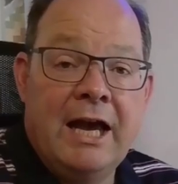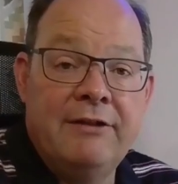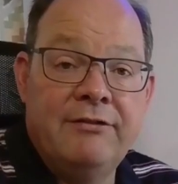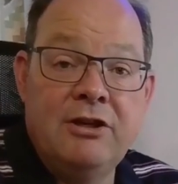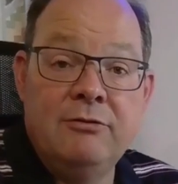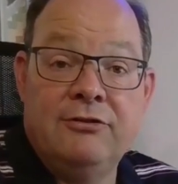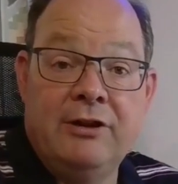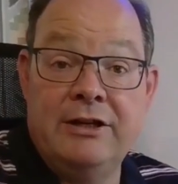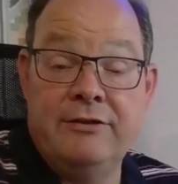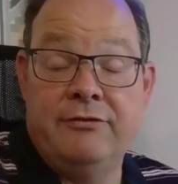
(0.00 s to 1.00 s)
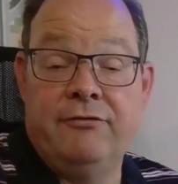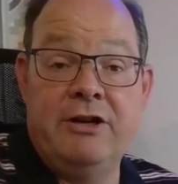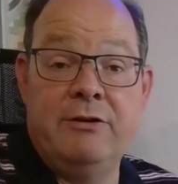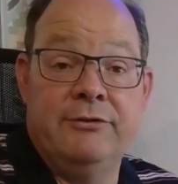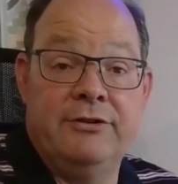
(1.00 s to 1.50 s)
And they use slightly different
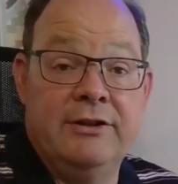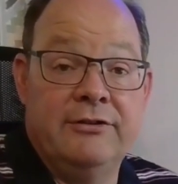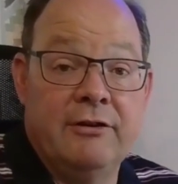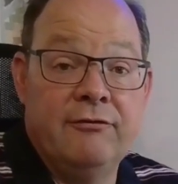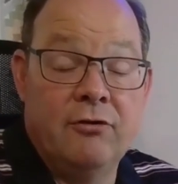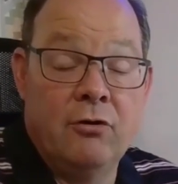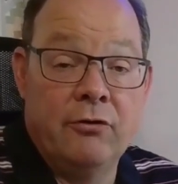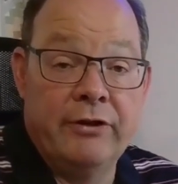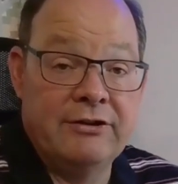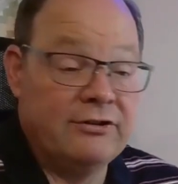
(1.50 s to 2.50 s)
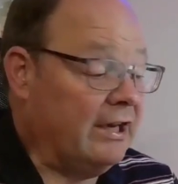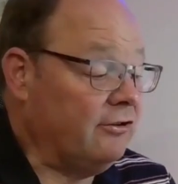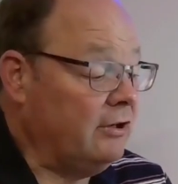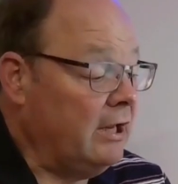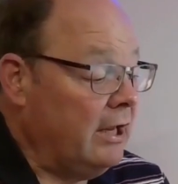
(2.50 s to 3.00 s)
frequencies for their
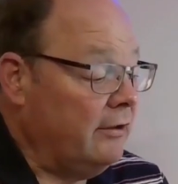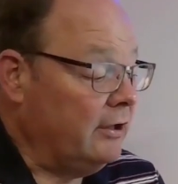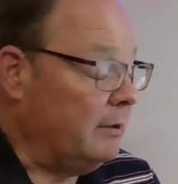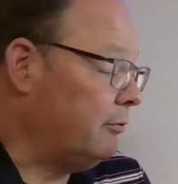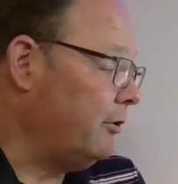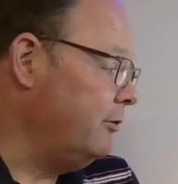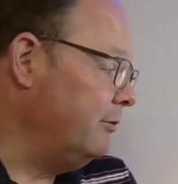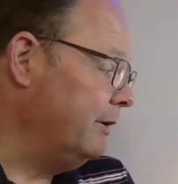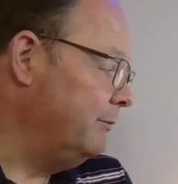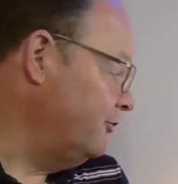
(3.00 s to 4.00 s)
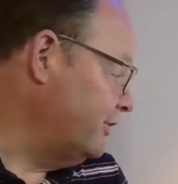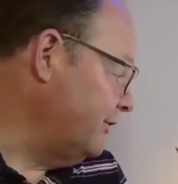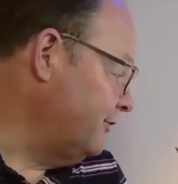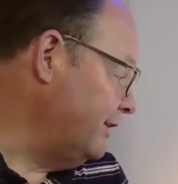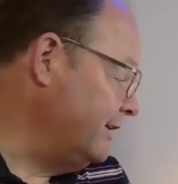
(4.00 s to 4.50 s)
detection. The Pro, let me just
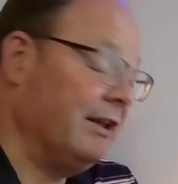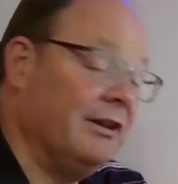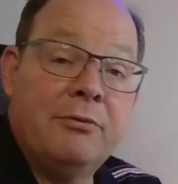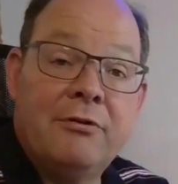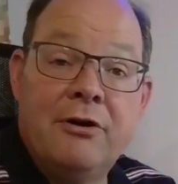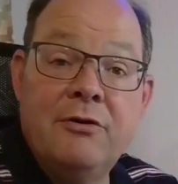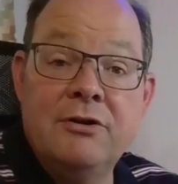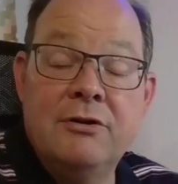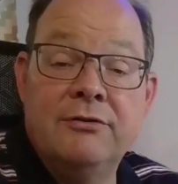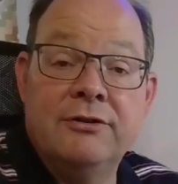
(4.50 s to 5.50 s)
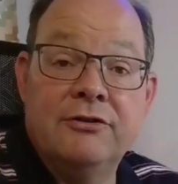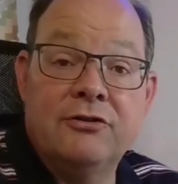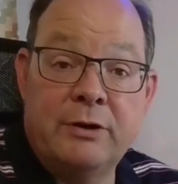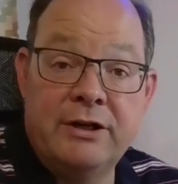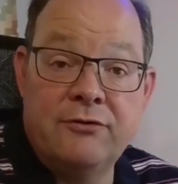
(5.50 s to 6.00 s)
get this right. Yeah, the Pro uses
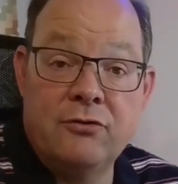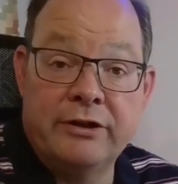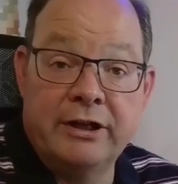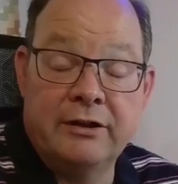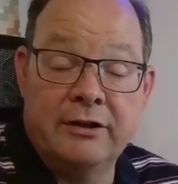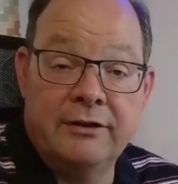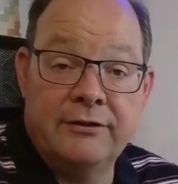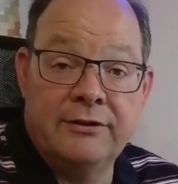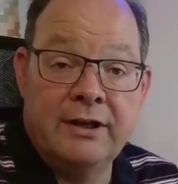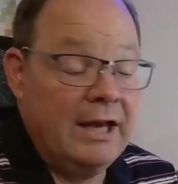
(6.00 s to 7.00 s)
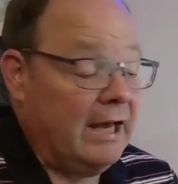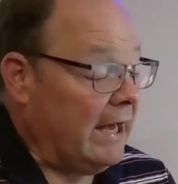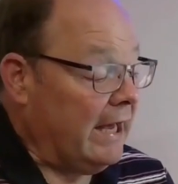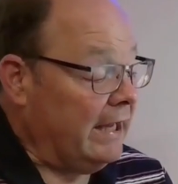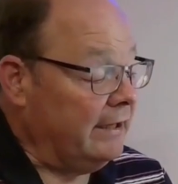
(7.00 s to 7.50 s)
24 gigahertz
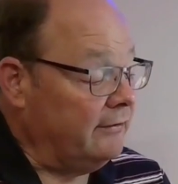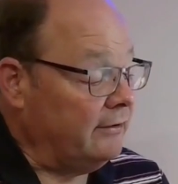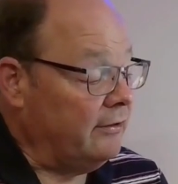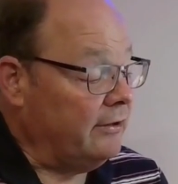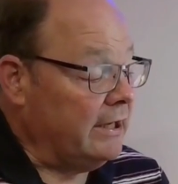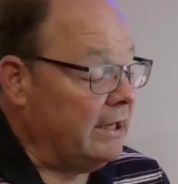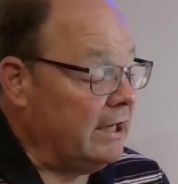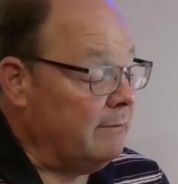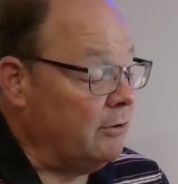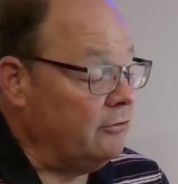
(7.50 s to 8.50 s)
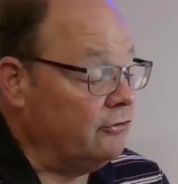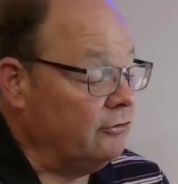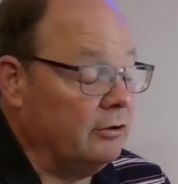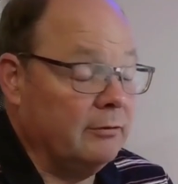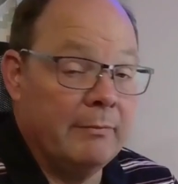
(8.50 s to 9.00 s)
and the
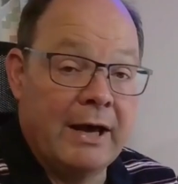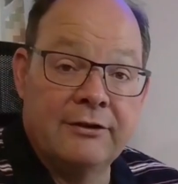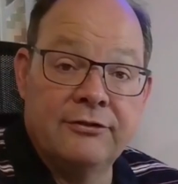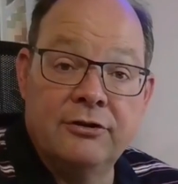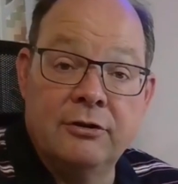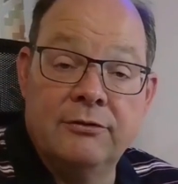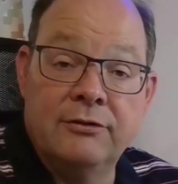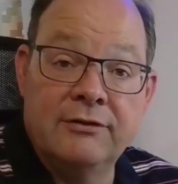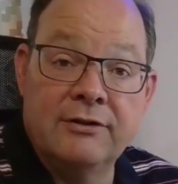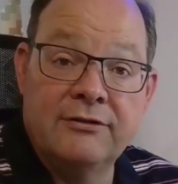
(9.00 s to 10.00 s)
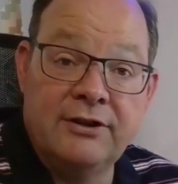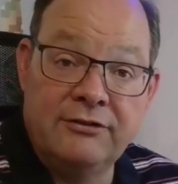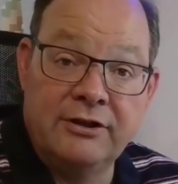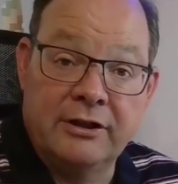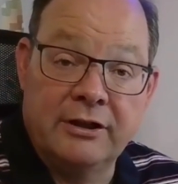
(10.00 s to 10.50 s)
eMotion Max uses
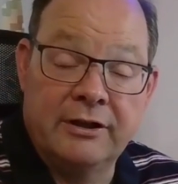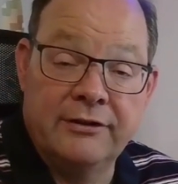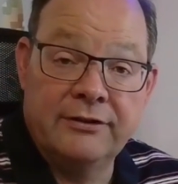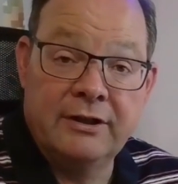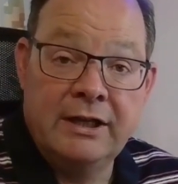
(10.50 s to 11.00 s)
60 gigahertz.